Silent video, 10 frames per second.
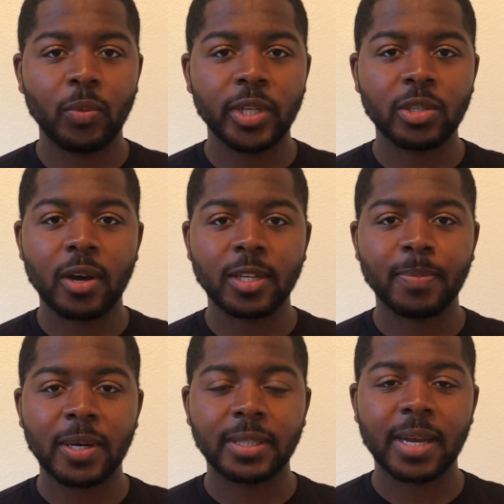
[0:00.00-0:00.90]
We talked
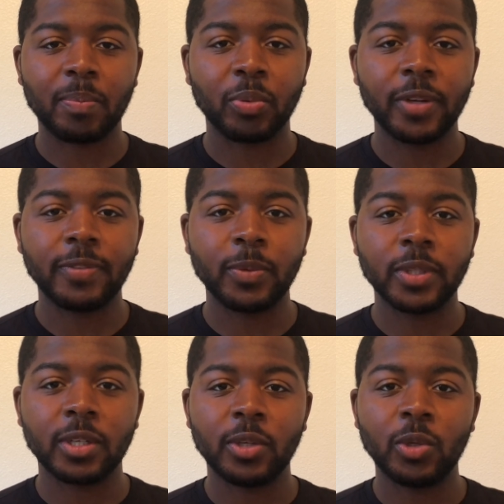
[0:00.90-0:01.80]
about that briefly
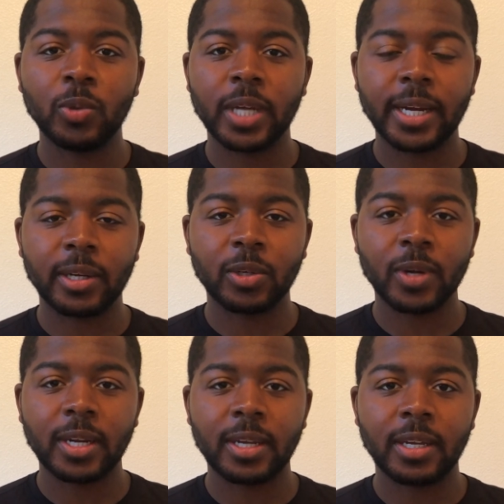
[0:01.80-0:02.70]
with the new line of
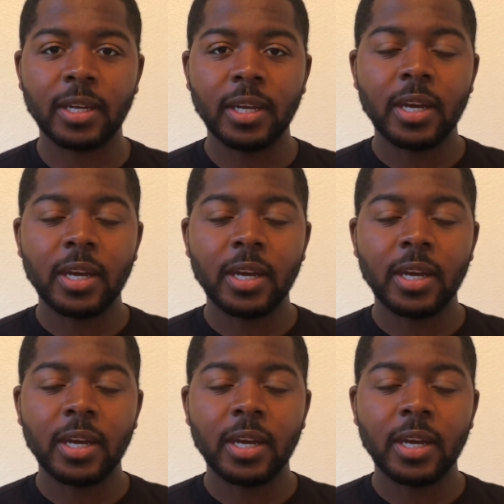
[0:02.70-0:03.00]
credit,